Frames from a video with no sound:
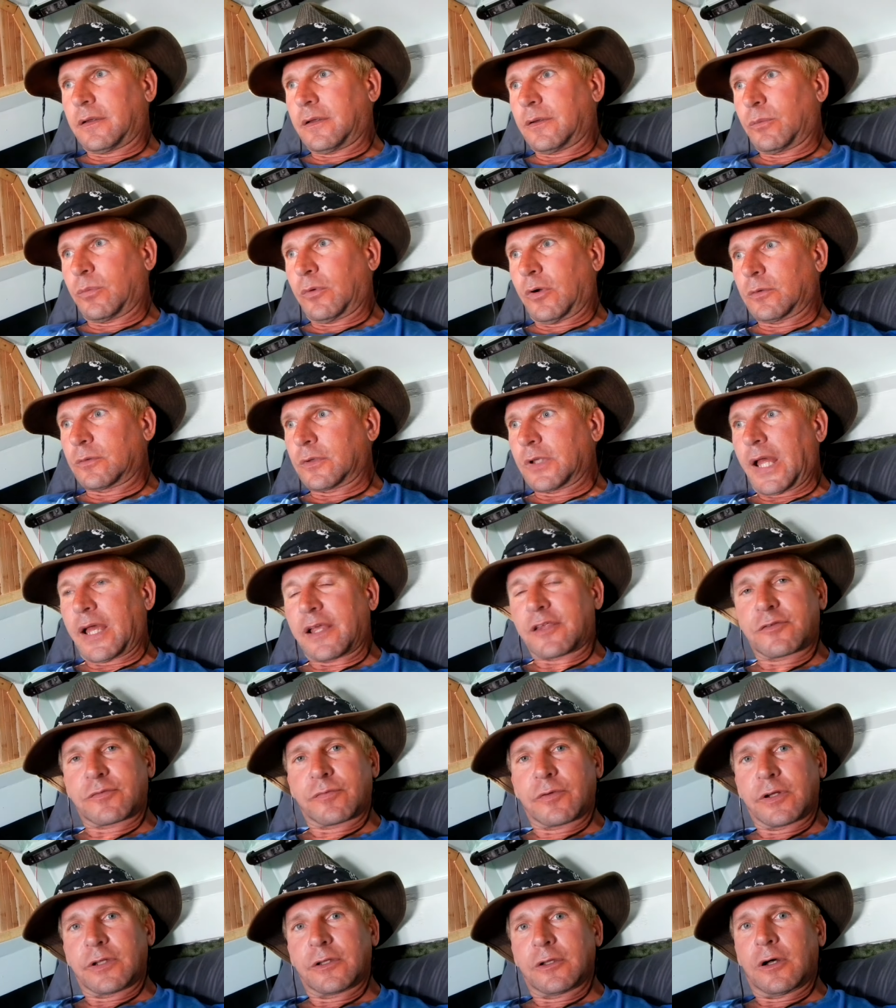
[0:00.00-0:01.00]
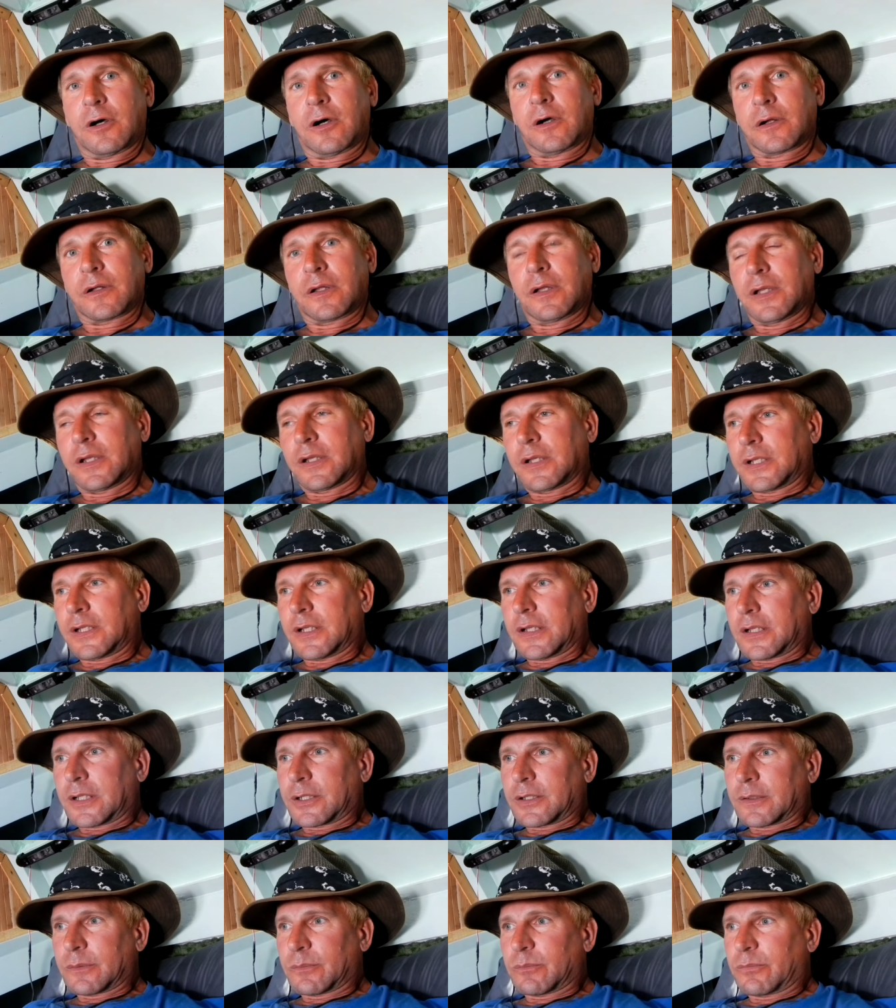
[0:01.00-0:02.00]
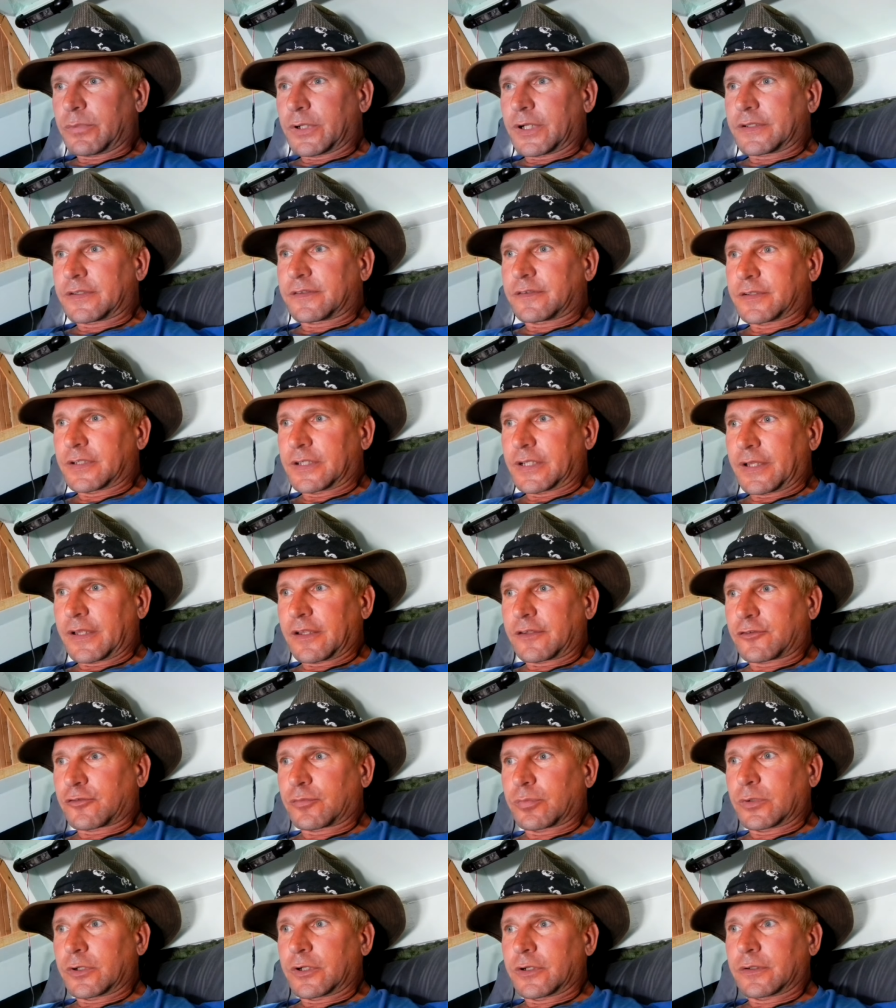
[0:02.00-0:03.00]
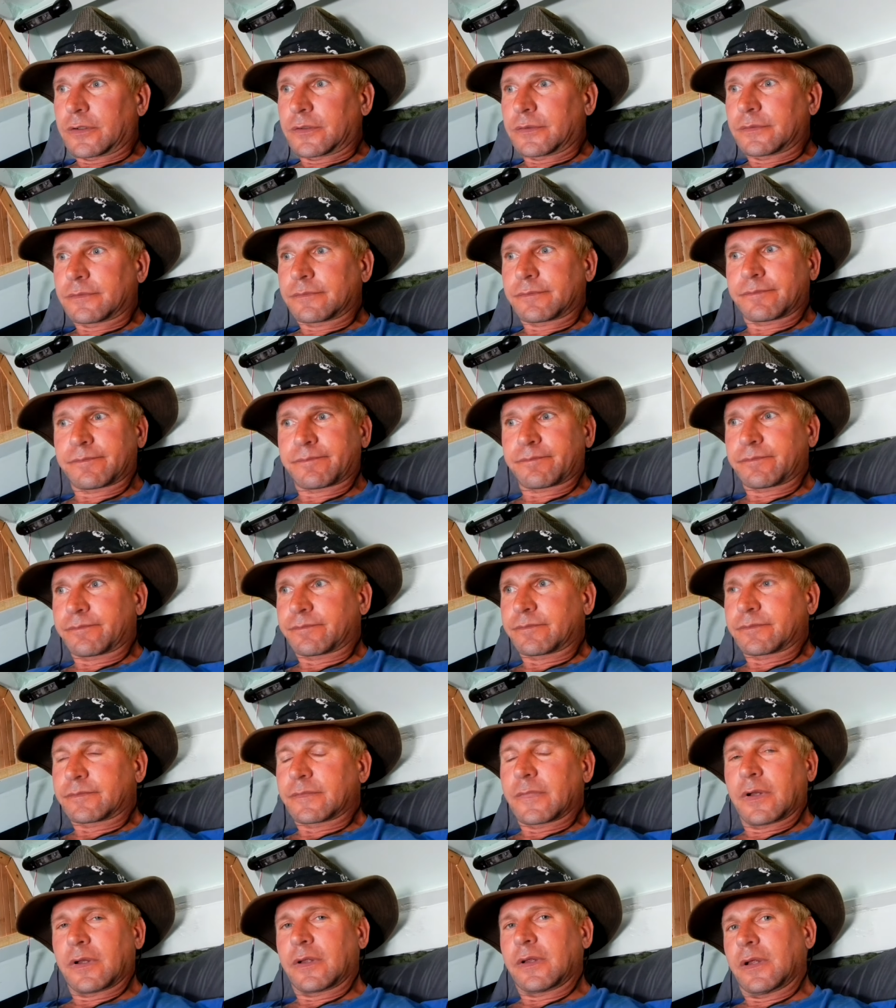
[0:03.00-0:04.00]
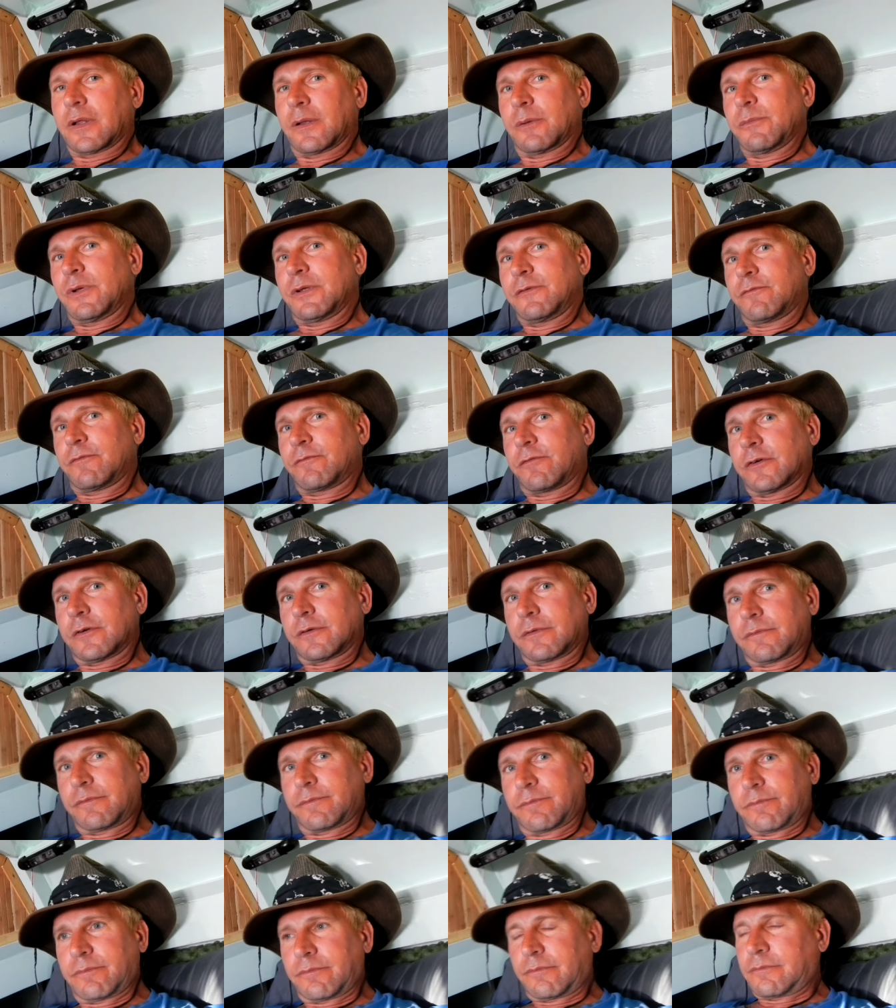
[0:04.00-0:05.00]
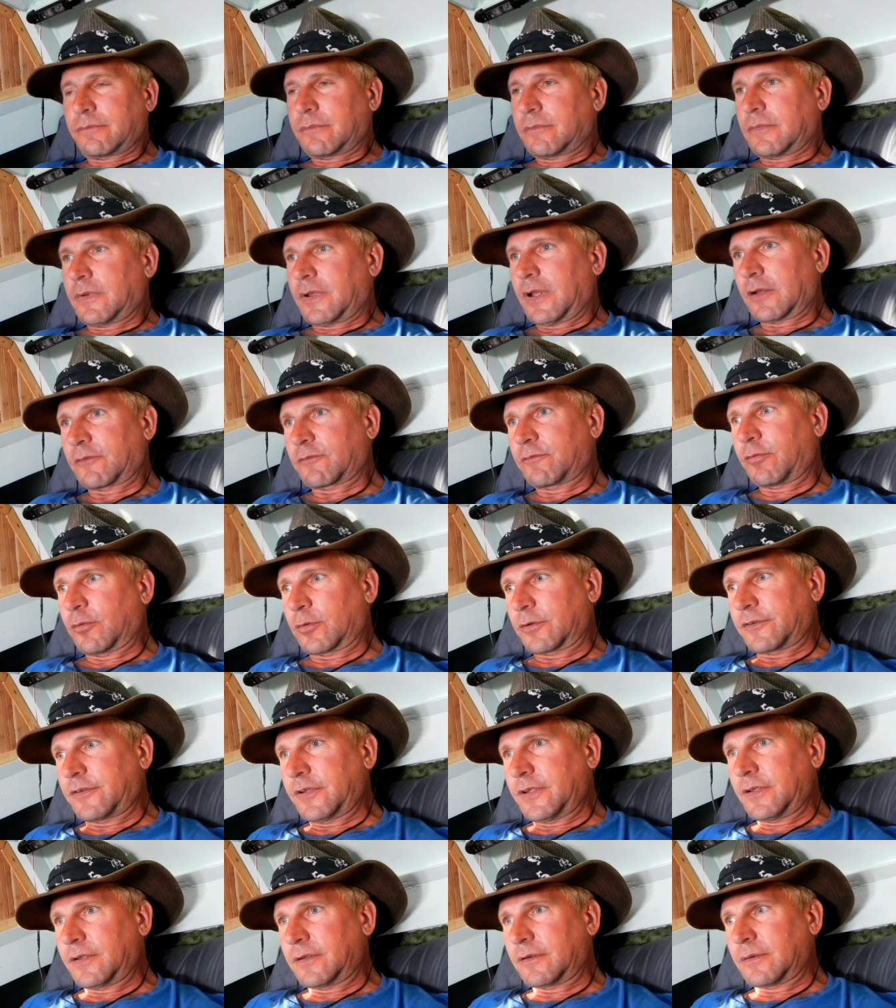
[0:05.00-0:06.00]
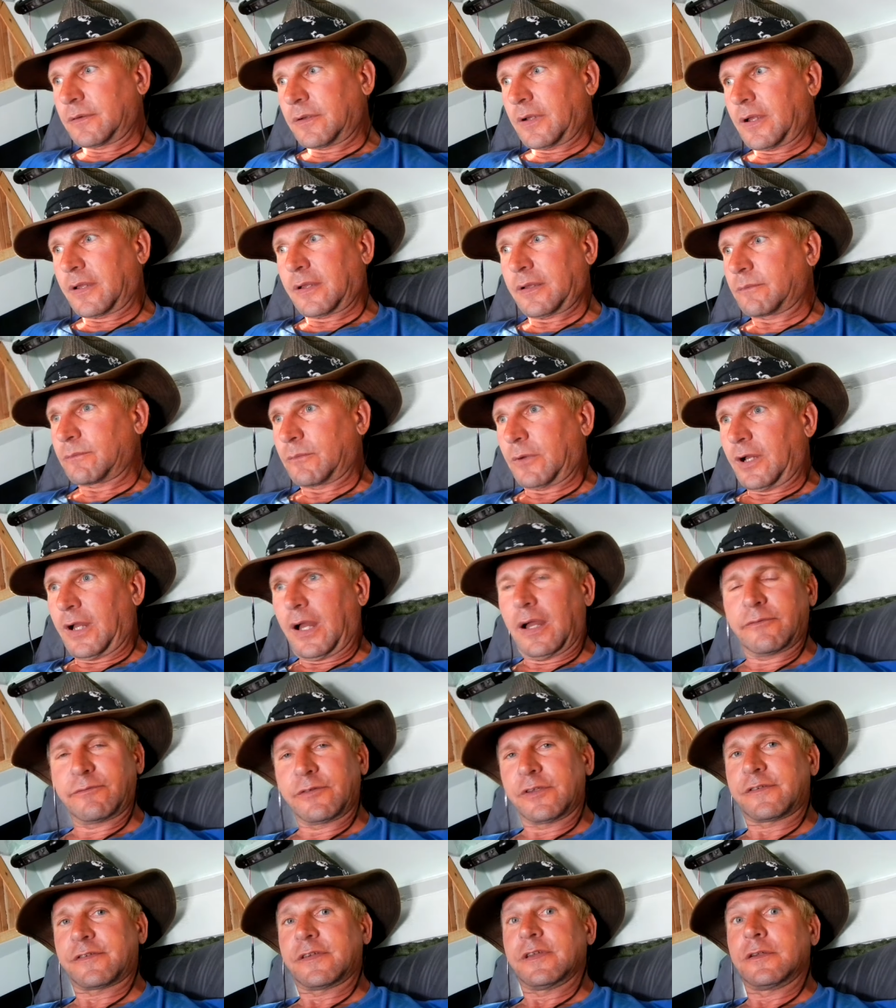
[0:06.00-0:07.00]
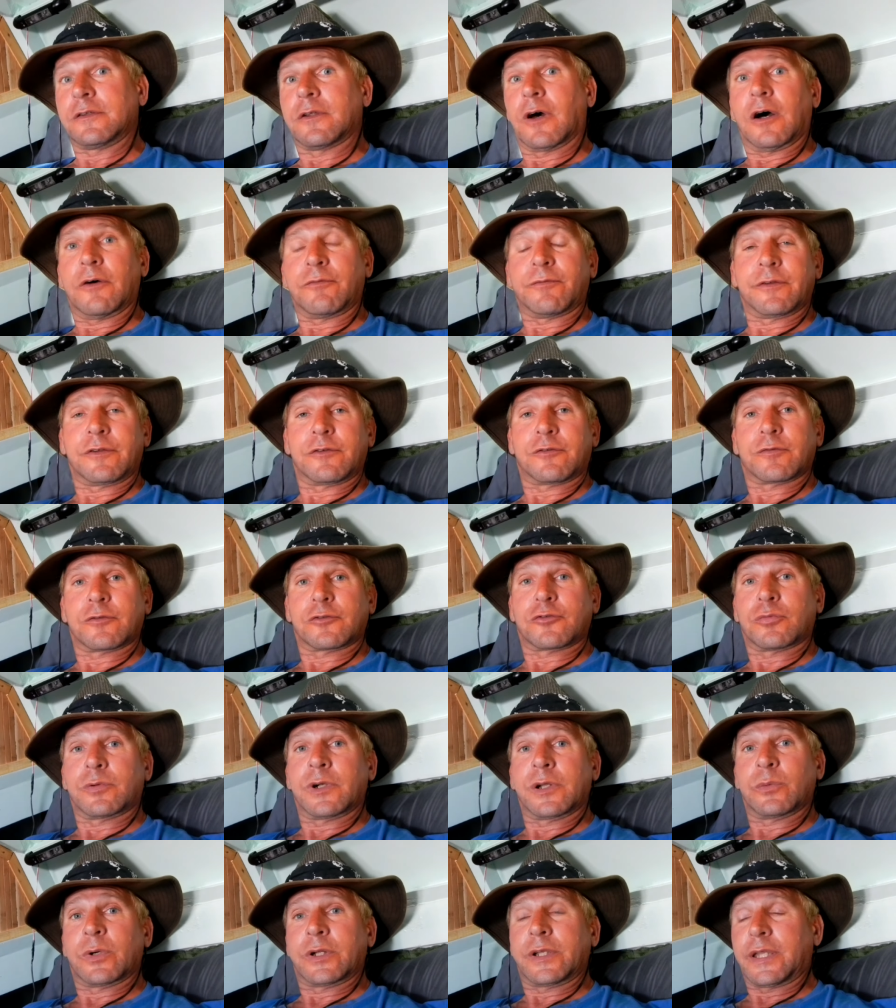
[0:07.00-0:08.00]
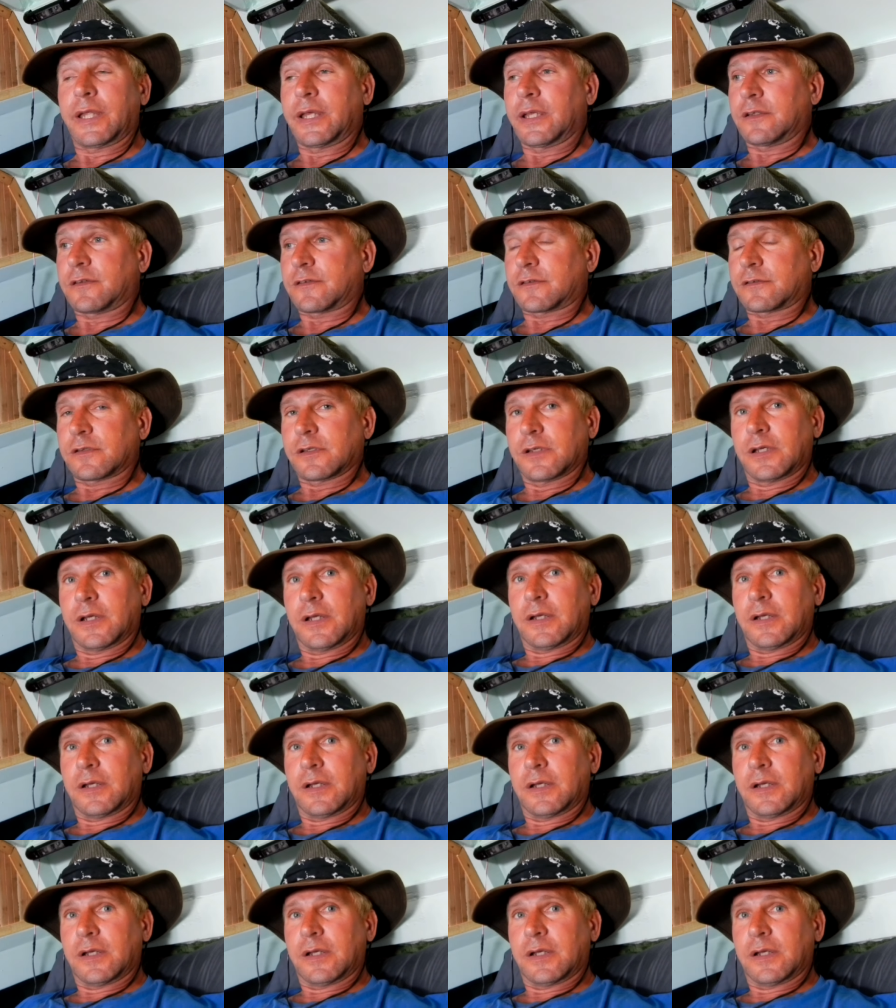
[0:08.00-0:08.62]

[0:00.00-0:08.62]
It won't last very long, but uh, that's where, I mean, for like fourteen, I, I haven't seen dolphins for twenty-one days.